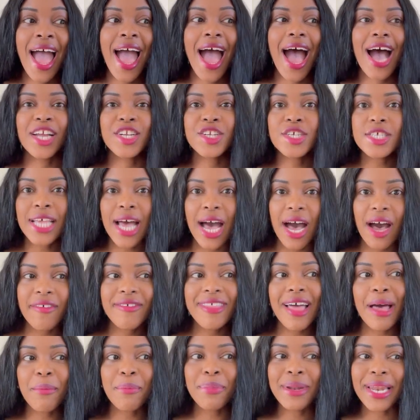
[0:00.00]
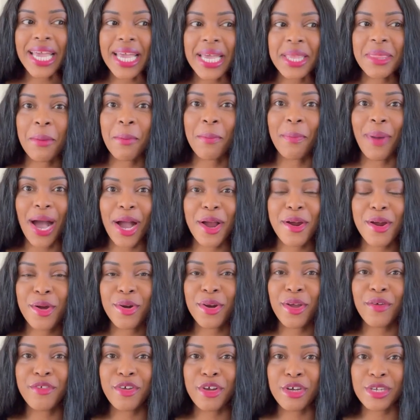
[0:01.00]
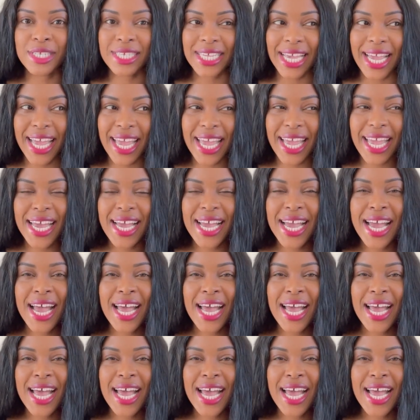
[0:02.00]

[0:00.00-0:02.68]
and just have that playing in the background of your day.